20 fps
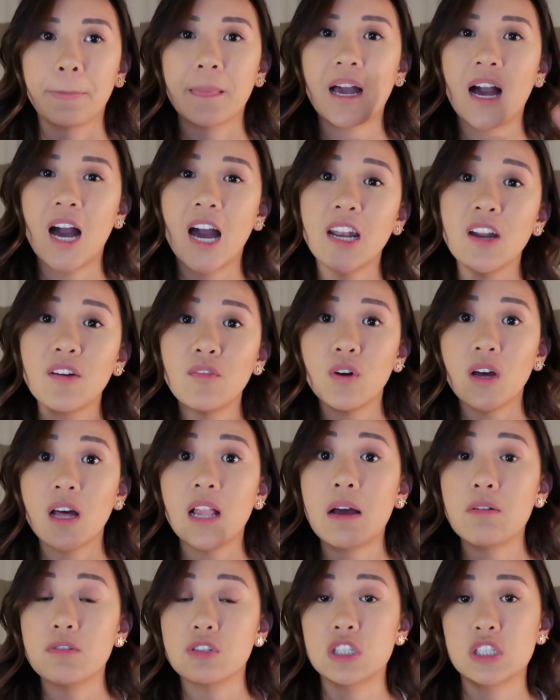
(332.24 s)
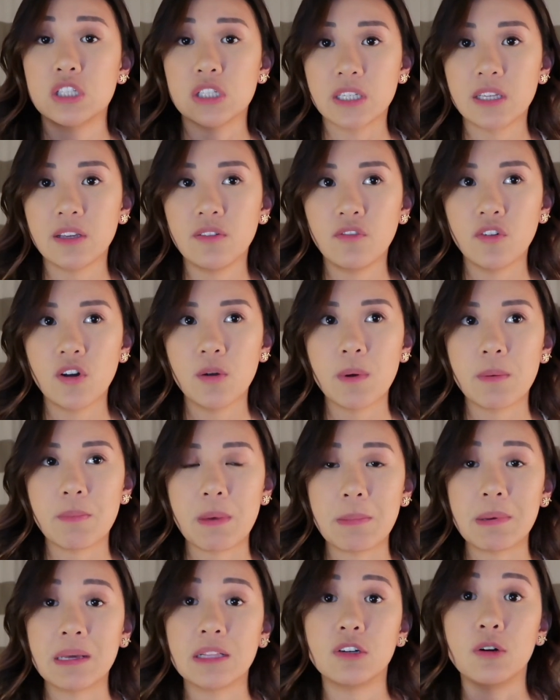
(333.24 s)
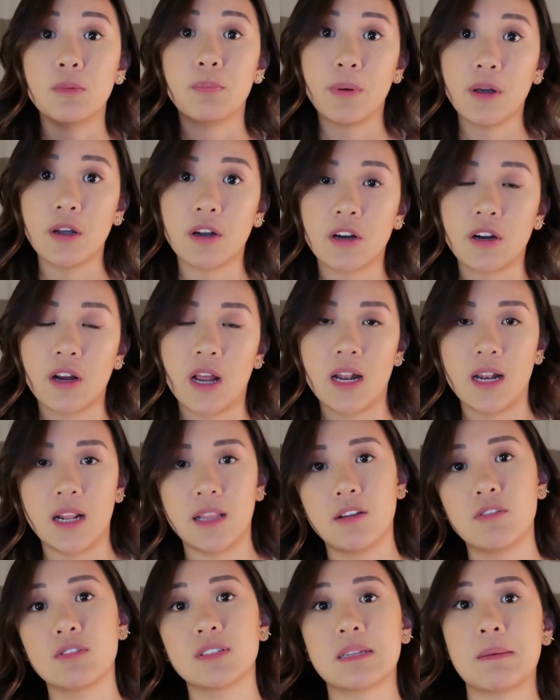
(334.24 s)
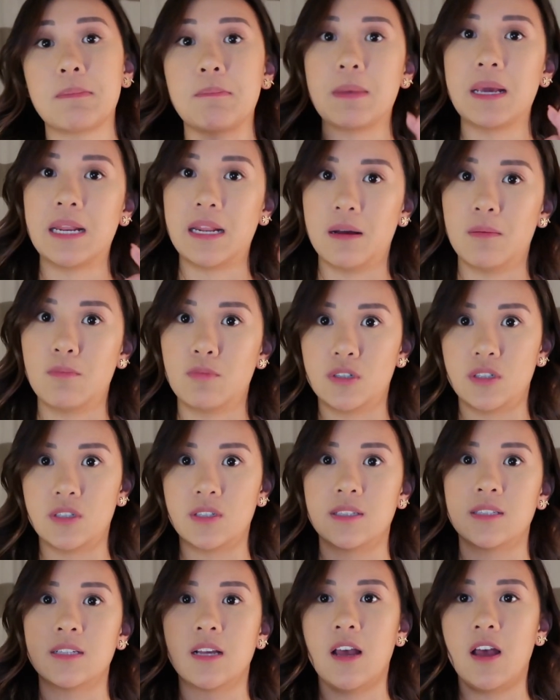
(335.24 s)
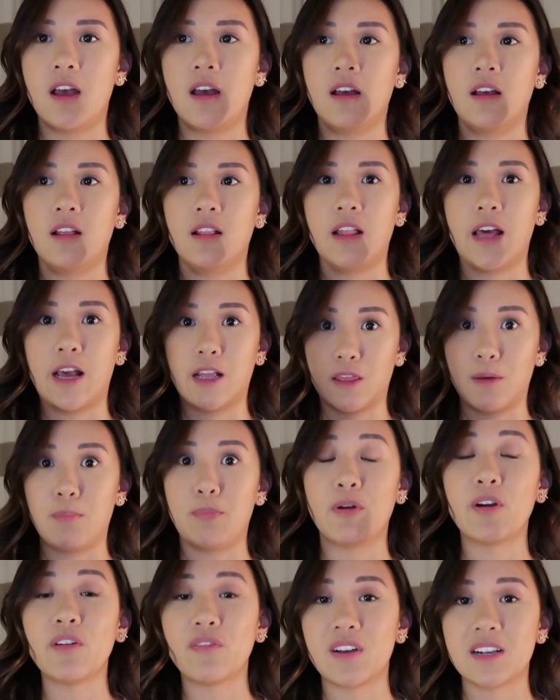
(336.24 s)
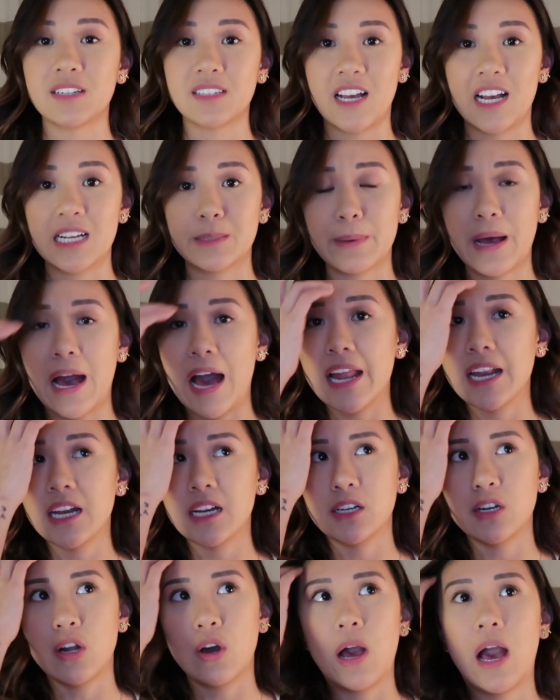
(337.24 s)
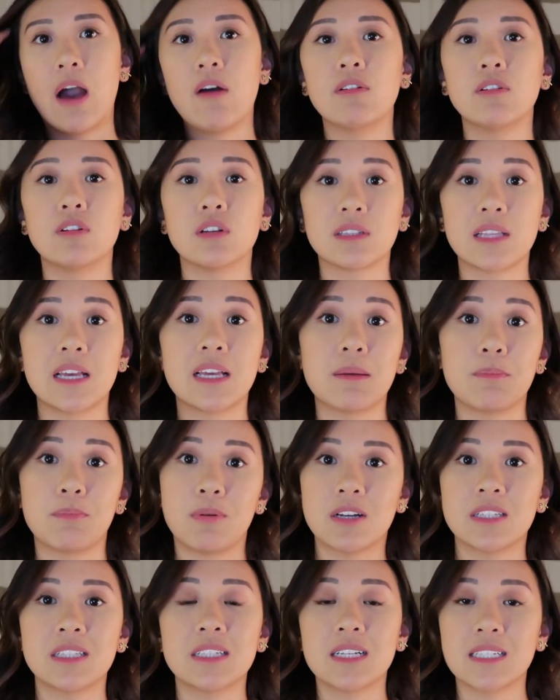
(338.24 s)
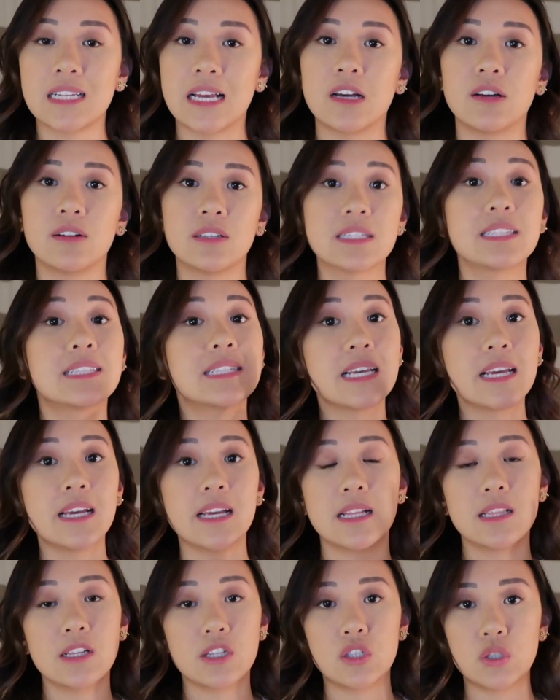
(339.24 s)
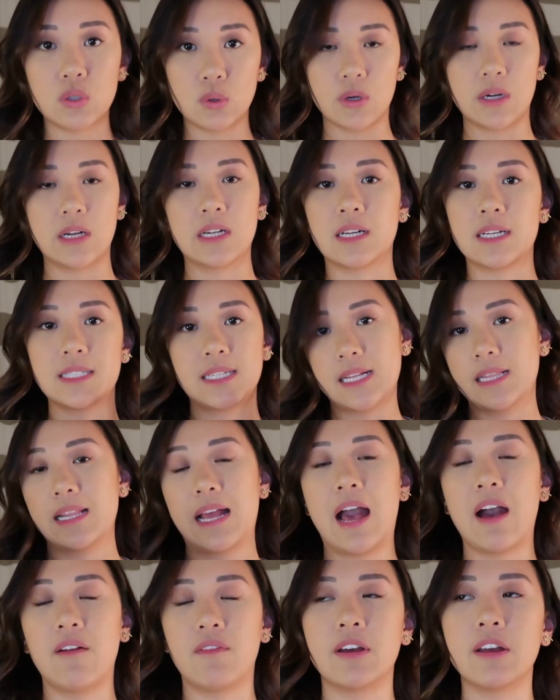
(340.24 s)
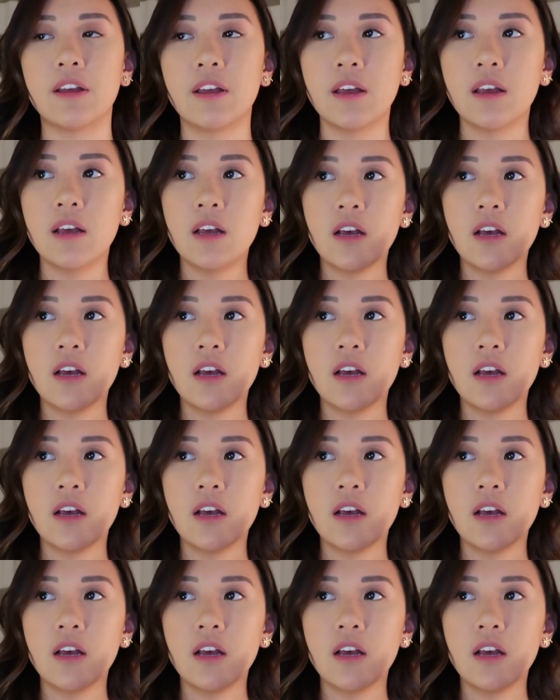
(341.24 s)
kind of what I was looking for, but maybe a little bigger. And then there was the medium, which was like the perfect size, but I didn't know how it looked like in person because I couldn't see it in the store because they didn't have it.